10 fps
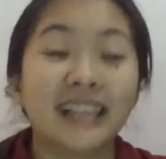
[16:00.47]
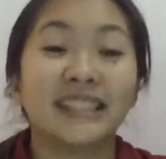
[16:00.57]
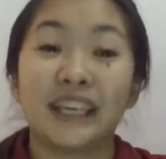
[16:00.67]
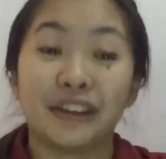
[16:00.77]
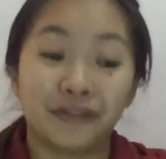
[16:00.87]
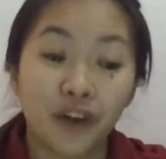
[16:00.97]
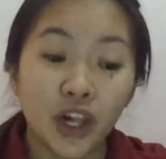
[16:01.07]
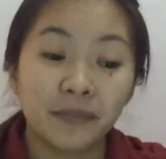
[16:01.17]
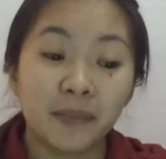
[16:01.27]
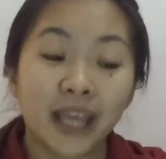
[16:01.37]
as the
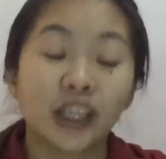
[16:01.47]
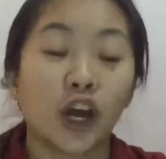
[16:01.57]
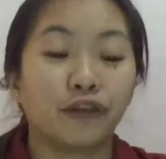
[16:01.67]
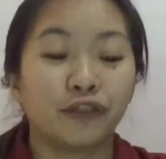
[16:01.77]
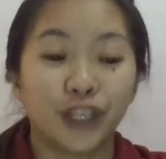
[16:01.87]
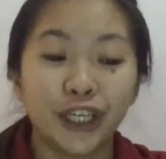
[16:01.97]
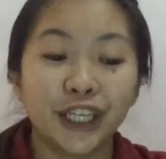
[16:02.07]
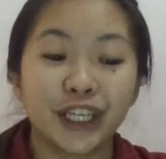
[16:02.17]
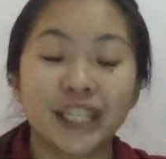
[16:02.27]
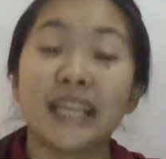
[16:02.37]
involvement of
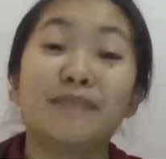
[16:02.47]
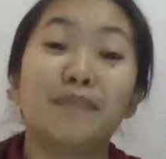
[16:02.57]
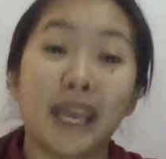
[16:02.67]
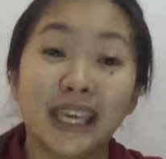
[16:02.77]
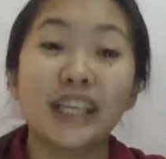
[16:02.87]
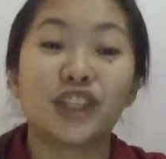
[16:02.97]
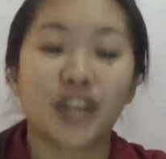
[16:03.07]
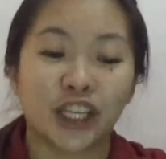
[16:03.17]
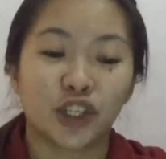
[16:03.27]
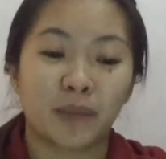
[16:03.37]
learners in making
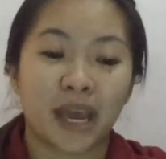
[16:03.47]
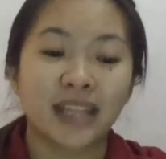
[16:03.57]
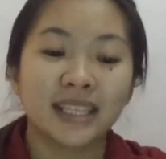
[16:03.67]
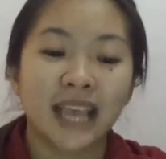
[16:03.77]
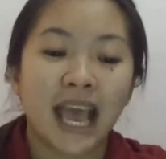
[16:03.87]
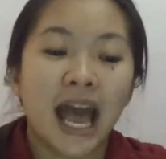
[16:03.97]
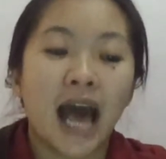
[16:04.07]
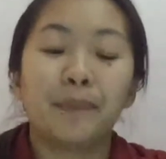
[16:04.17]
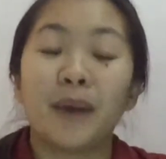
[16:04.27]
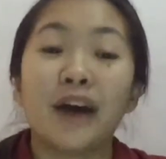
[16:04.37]
judgments
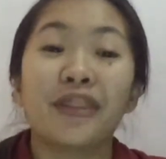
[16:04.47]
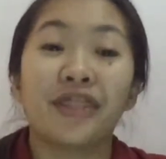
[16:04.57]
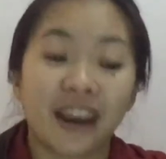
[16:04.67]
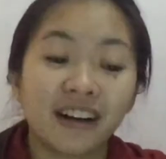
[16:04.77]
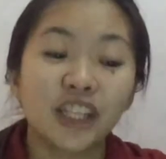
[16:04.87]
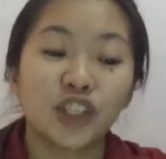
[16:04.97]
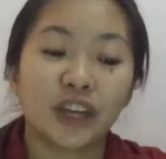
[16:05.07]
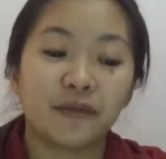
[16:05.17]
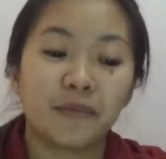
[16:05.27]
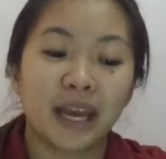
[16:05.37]
about their
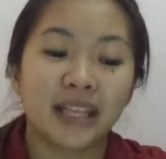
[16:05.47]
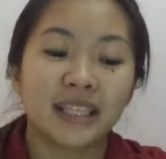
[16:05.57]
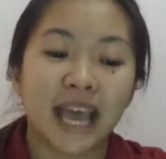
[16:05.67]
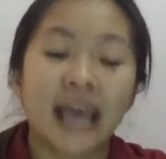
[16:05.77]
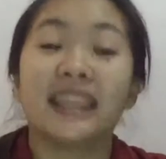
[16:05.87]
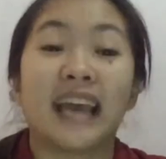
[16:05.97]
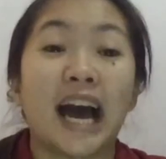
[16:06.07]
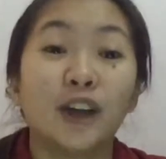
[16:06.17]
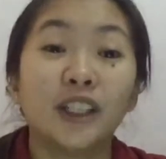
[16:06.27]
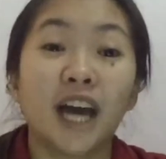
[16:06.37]
achievements and the
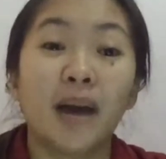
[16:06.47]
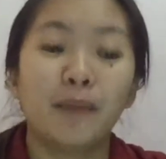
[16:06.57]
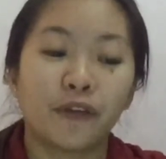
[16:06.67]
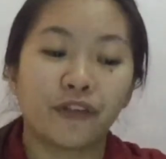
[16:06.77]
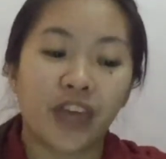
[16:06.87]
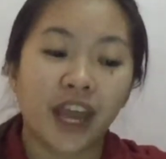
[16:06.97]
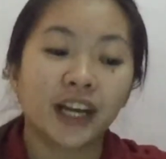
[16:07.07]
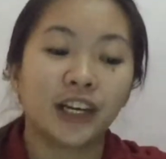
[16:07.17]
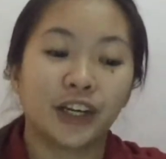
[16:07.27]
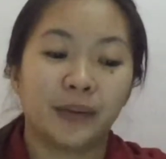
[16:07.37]
outcome of
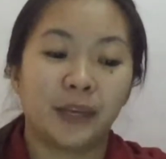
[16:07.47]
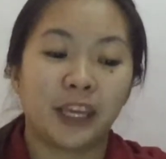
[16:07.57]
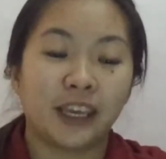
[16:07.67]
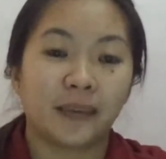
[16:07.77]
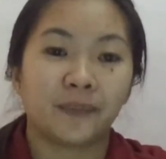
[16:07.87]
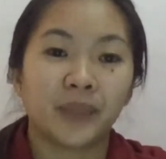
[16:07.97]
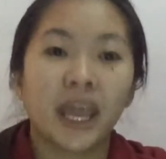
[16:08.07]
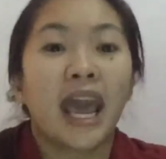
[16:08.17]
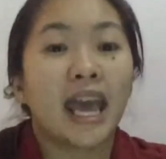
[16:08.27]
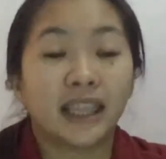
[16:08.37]
their learning.
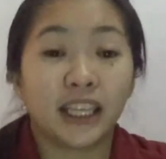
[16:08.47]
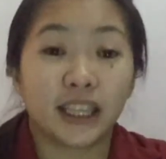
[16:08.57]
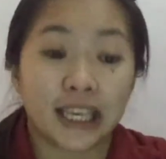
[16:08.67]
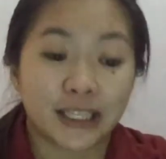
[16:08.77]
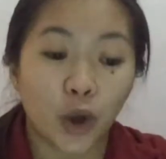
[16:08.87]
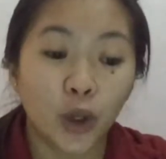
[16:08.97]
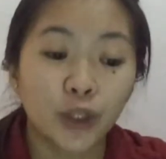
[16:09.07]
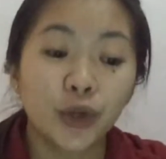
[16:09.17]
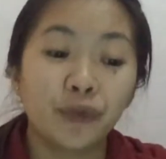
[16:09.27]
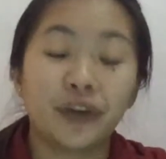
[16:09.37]
And it is
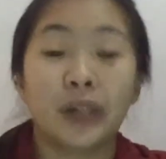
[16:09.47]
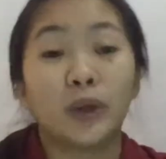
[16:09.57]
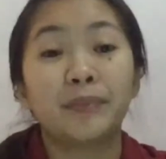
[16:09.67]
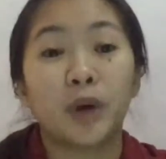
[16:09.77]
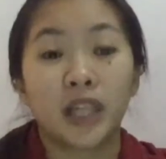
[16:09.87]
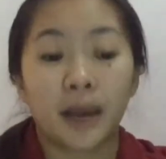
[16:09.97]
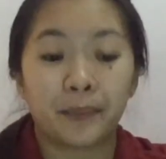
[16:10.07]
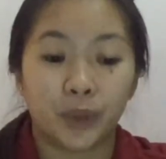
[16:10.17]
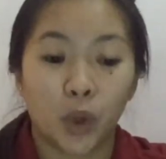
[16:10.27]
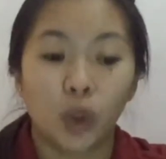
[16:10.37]
also a valuable
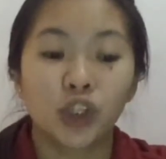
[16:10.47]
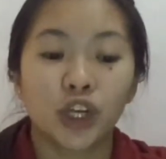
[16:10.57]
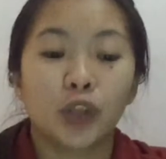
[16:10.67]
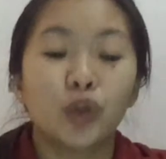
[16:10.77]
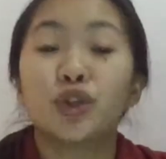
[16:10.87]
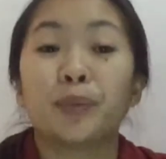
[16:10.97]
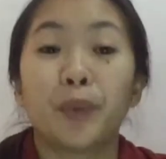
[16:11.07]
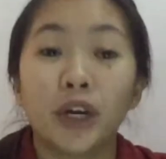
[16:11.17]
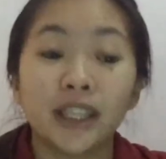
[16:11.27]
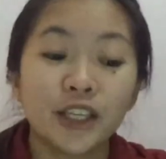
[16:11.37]
approach to
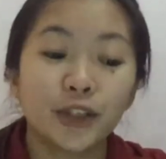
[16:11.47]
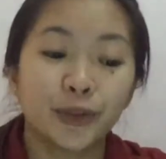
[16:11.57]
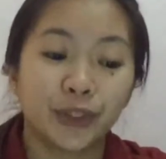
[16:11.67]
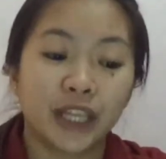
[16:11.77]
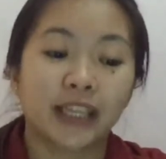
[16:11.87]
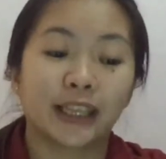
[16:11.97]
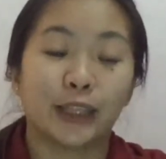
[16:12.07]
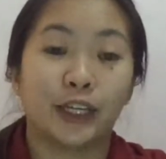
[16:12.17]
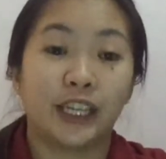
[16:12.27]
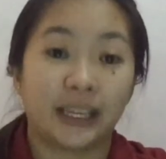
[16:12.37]
supporting student
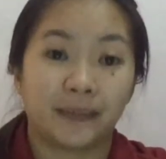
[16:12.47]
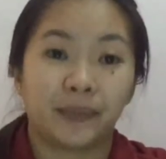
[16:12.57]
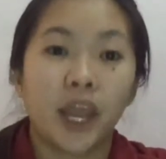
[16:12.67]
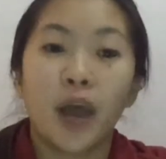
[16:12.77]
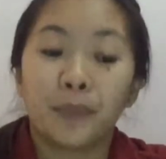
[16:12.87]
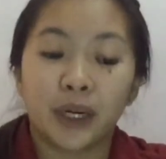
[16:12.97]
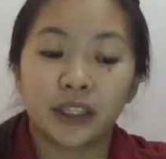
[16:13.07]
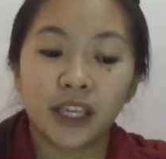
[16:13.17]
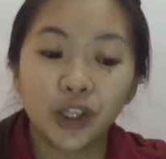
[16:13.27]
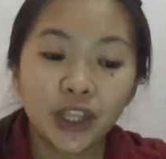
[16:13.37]
learning,
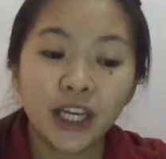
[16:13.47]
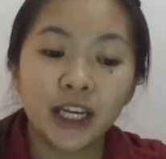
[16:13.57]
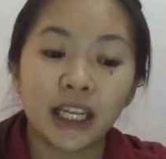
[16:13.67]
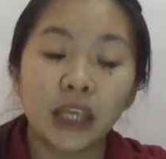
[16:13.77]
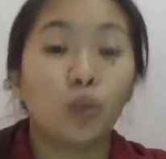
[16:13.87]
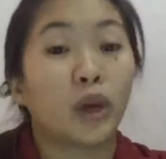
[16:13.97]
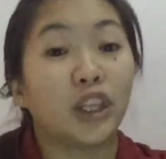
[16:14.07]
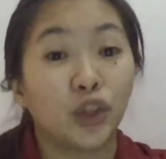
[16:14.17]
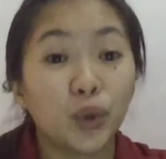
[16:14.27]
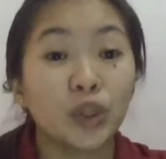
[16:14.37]
particularly
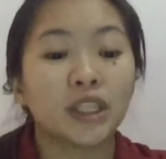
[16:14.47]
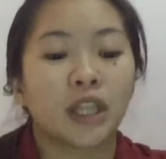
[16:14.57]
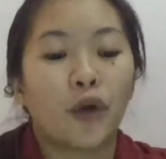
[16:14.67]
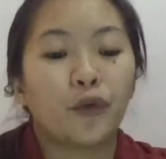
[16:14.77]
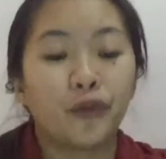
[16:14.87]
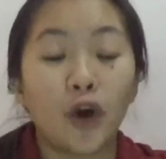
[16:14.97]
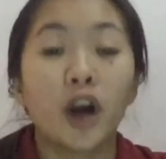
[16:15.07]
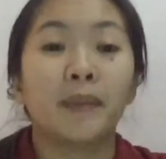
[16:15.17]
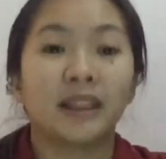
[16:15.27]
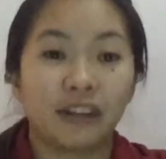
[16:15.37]
when used
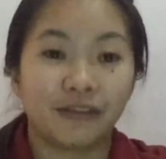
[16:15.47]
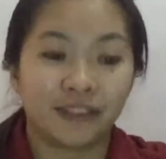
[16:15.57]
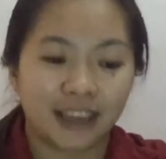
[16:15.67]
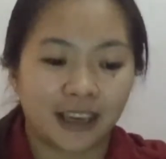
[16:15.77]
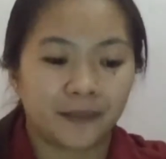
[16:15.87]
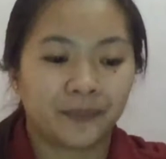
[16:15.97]
formatively.